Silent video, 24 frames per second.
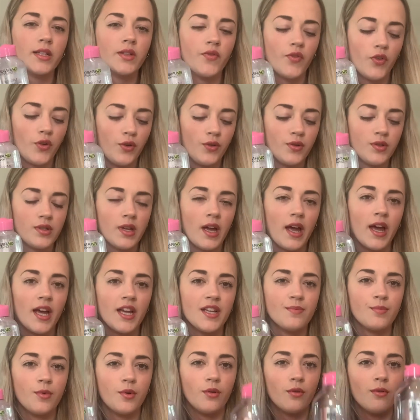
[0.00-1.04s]
full size,
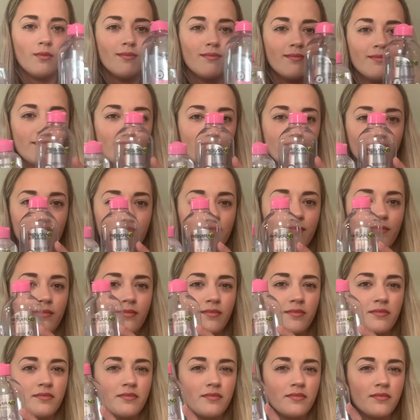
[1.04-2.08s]
but
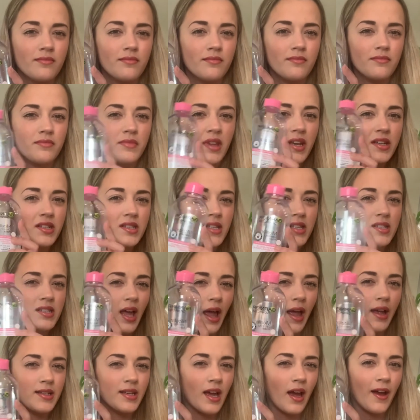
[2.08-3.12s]
that's the
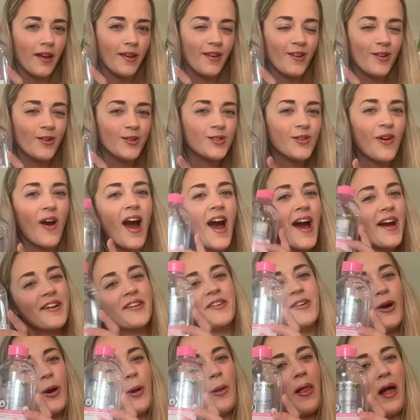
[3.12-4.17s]
size I use, so I'd
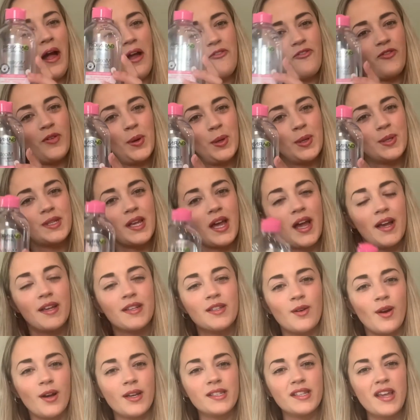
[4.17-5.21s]
call that full size.
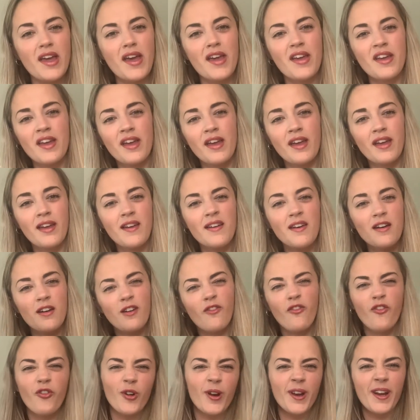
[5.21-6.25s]
So I'll say
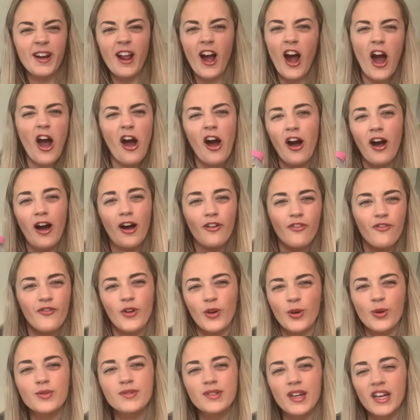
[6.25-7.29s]
3.5
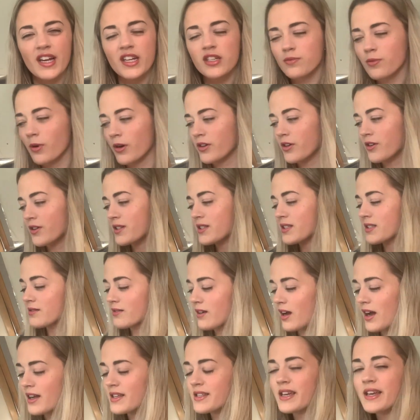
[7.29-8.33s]
full size products.
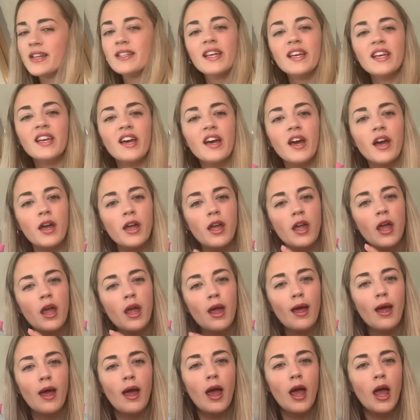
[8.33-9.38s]
I'll say it's like a
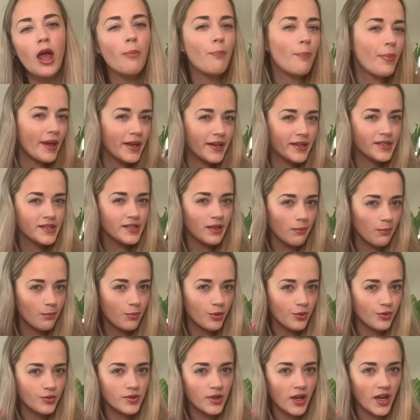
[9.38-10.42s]
big
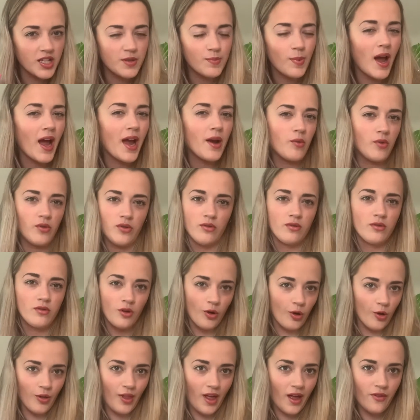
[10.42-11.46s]
sample size, but I wouldn't
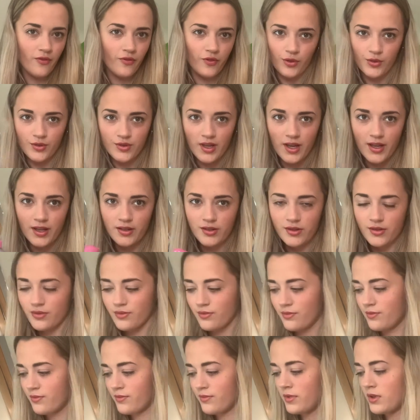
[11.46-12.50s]
call that full
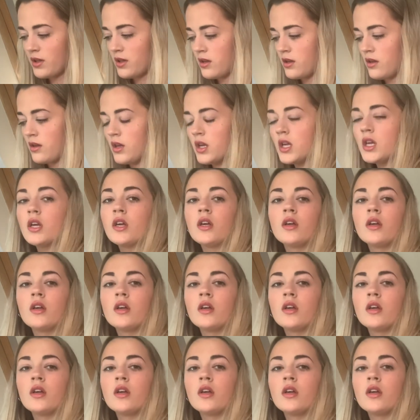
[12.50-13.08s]
size.